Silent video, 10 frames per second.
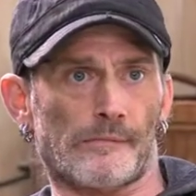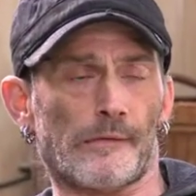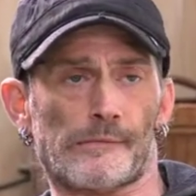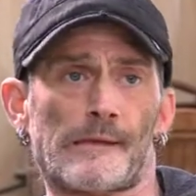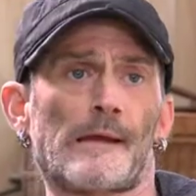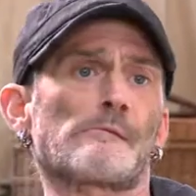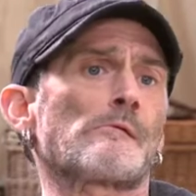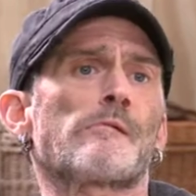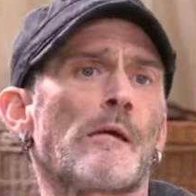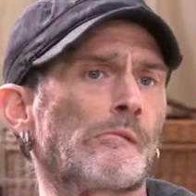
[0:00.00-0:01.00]

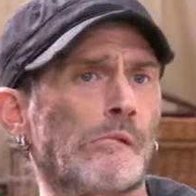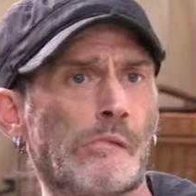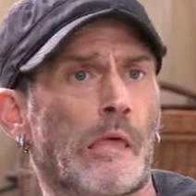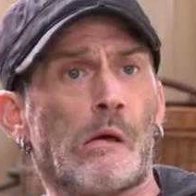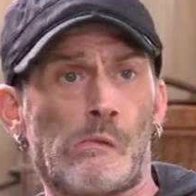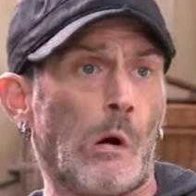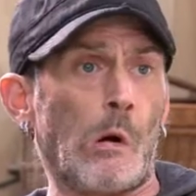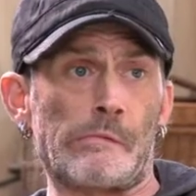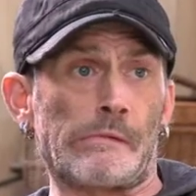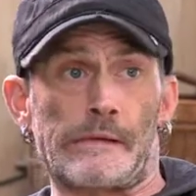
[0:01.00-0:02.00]
disabled people that
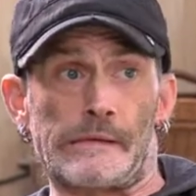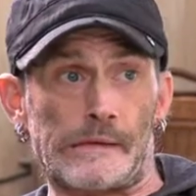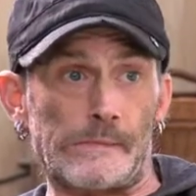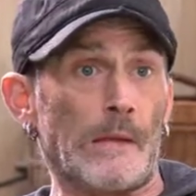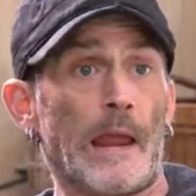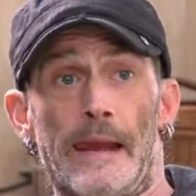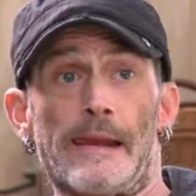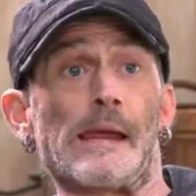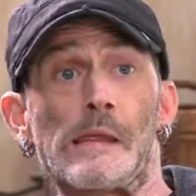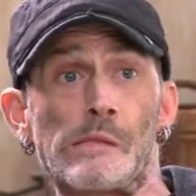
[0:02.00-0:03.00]
want to
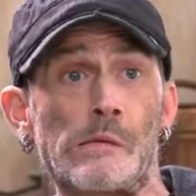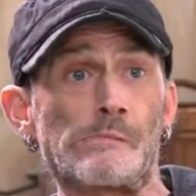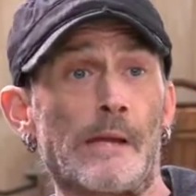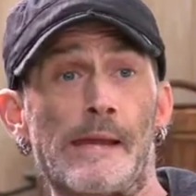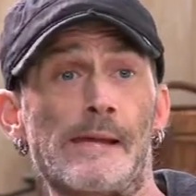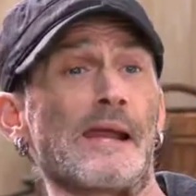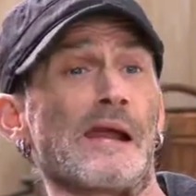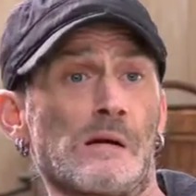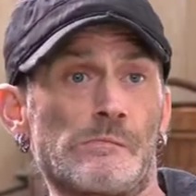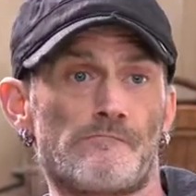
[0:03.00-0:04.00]
be in the media?